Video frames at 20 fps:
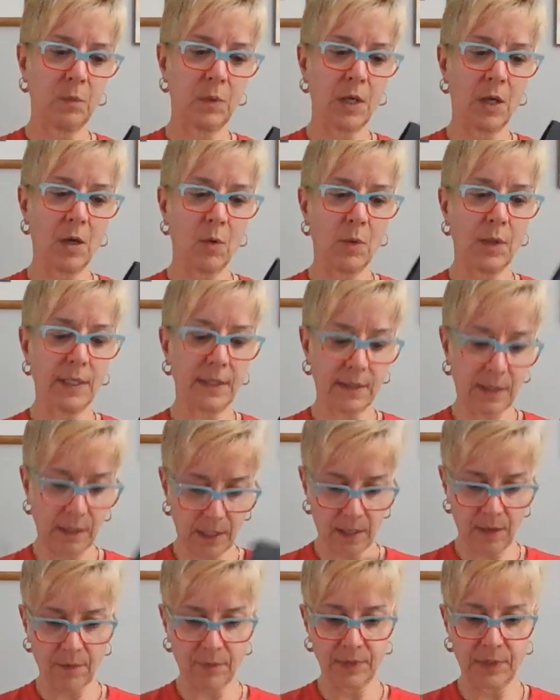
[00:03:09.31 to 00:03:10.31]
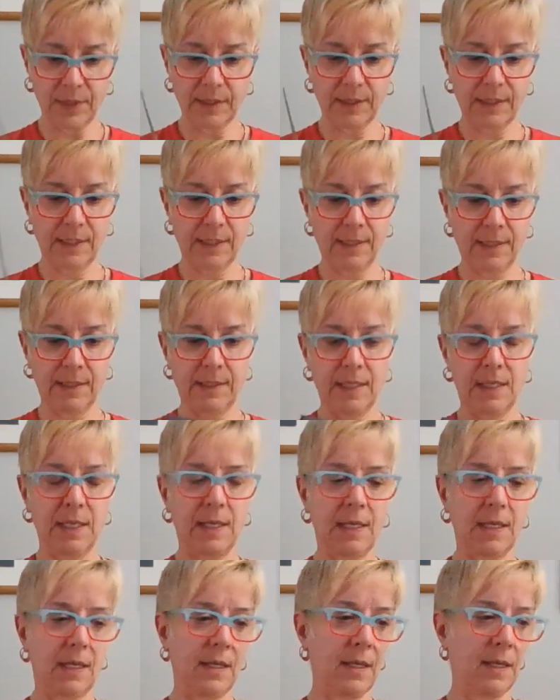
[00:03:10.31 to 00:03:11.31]
We always loved to
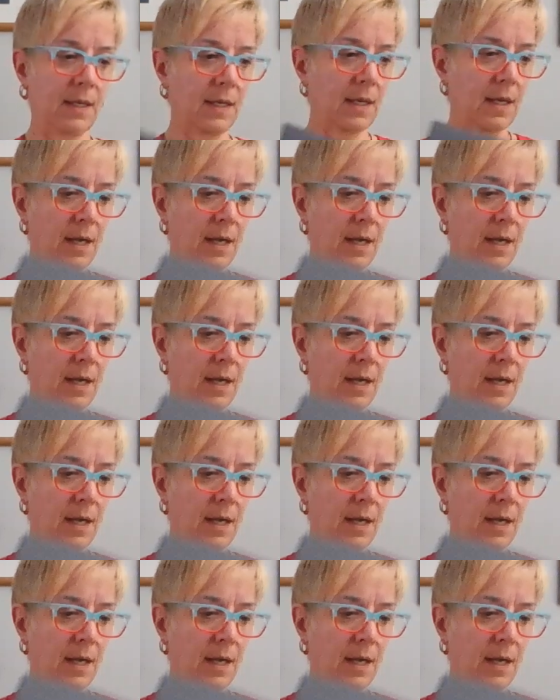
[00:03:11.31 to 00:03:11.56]
see,